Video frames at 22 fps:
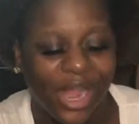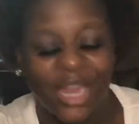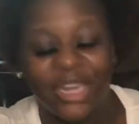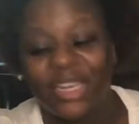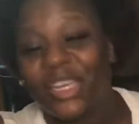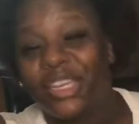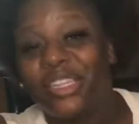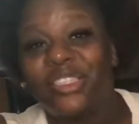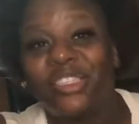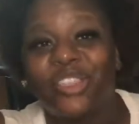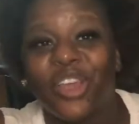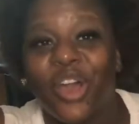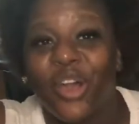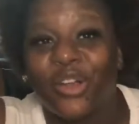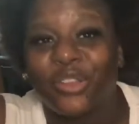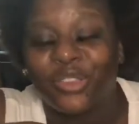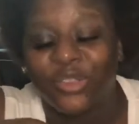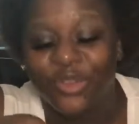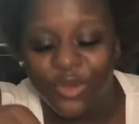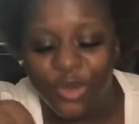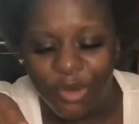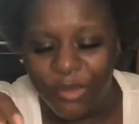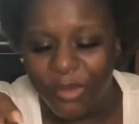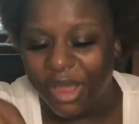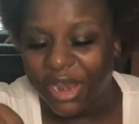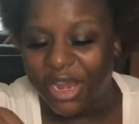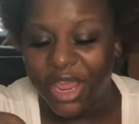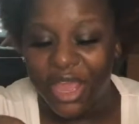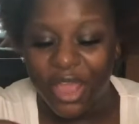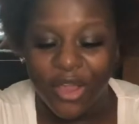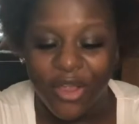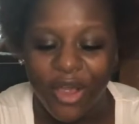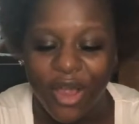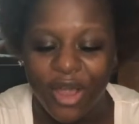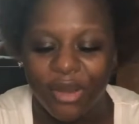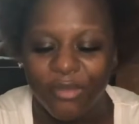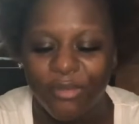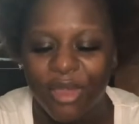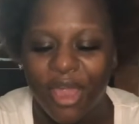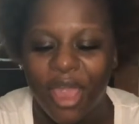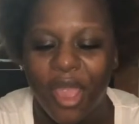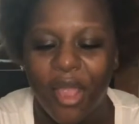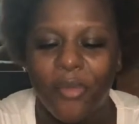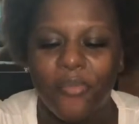I didn't talk to him. I didn't call him
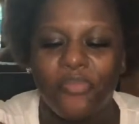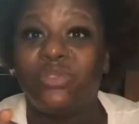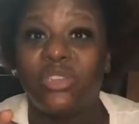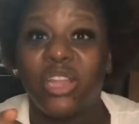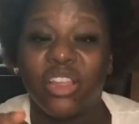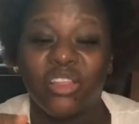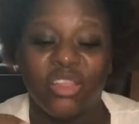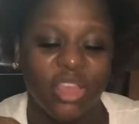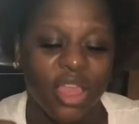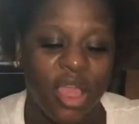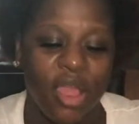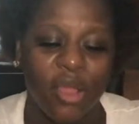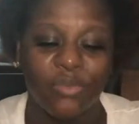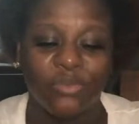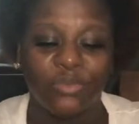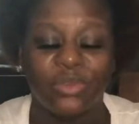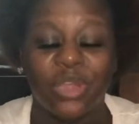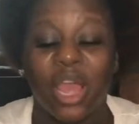back. Nothing.